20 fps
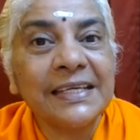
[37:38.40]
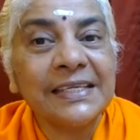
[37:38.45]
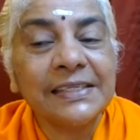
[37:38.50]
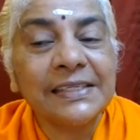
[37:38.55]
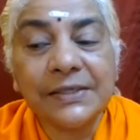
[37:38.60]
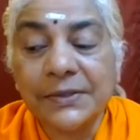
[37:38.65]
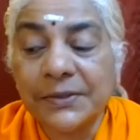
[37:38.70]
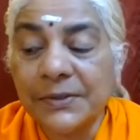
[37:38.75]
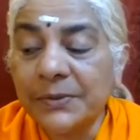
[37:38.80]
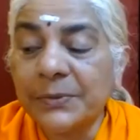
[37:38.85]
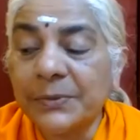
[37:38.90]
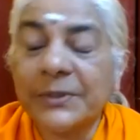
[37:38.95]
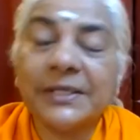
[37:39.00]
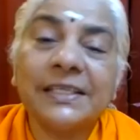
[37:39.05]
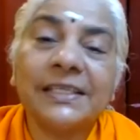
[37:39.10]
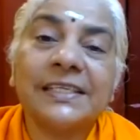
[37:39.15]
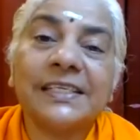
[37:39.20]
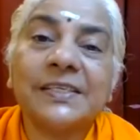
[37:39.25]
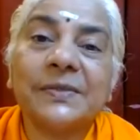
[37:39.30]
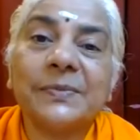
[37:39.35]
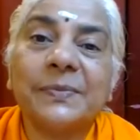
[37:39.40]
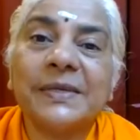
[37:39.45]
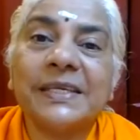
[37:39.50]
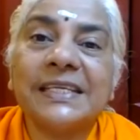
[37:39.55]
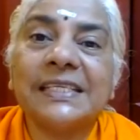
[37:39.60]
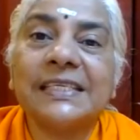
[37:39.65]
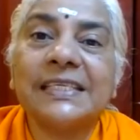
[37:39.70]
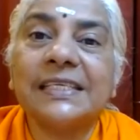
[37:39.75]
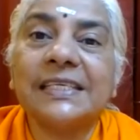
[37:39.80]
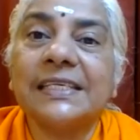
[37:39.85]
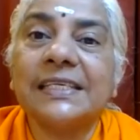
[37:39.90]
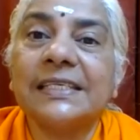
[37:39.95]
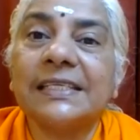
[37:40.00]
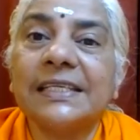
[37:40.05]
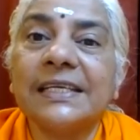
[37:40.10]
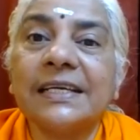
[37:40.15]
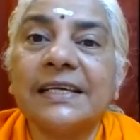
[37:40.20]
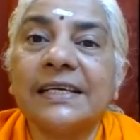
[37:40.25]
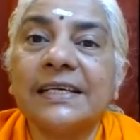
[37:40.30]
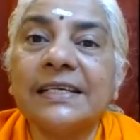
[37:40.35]
So what this means is
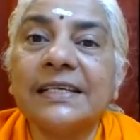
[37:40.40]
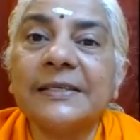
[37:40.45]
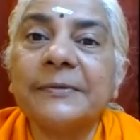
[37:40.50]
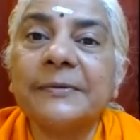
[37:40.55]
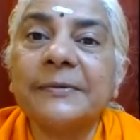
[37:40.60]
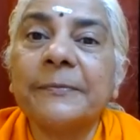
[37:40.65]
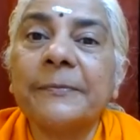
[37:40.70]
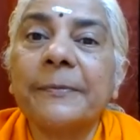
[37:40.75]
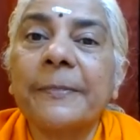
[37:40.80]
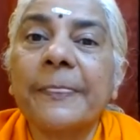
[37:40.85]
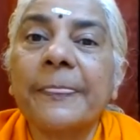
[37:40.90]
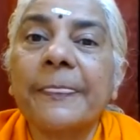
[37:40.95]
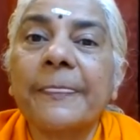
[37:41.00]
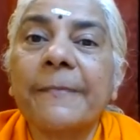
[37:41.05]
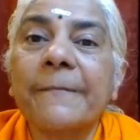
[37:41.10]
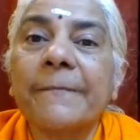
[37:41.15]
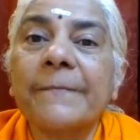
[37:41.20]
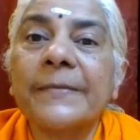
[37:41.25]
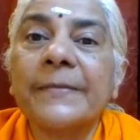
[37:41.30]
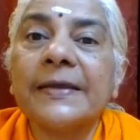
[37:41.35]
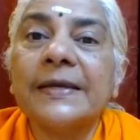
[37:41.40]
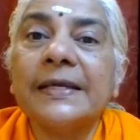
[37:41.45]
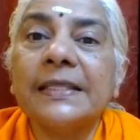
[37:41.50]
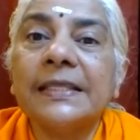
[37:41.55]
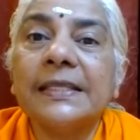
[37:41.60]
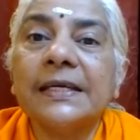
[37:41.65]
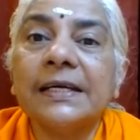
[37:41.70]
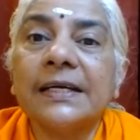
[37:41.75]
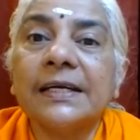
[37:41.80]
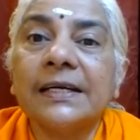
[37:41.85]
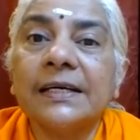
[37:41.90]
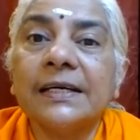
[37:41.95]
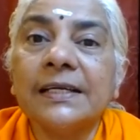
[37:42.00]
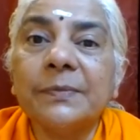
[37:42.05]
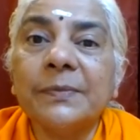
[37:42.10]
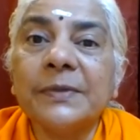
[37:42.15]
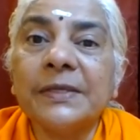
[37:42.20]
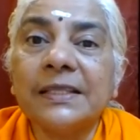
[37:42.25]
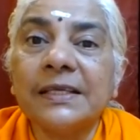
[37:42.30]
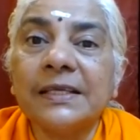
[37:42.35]
that the
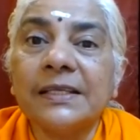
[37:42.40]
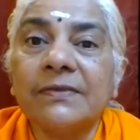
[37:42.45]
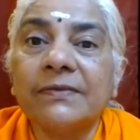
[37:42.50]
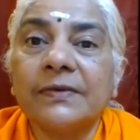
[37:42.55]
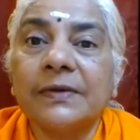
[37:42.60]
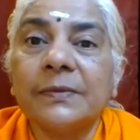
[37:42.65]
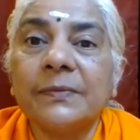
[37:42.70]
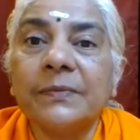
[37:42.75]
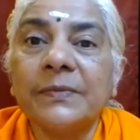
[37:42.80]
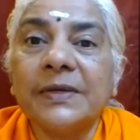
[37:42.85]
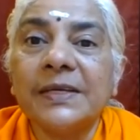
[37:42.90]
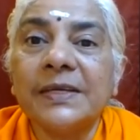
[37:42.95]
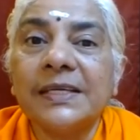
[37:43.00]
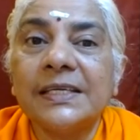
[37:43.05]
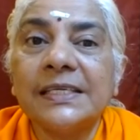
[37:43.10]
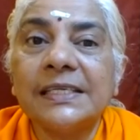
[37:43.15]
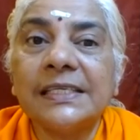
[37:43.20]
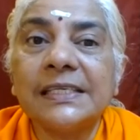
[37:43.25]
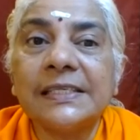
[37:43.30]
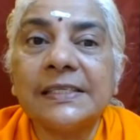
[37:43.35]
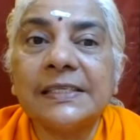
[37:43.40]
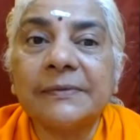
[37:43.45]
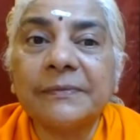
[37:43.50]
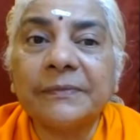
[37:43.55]
Atma Tattvam is,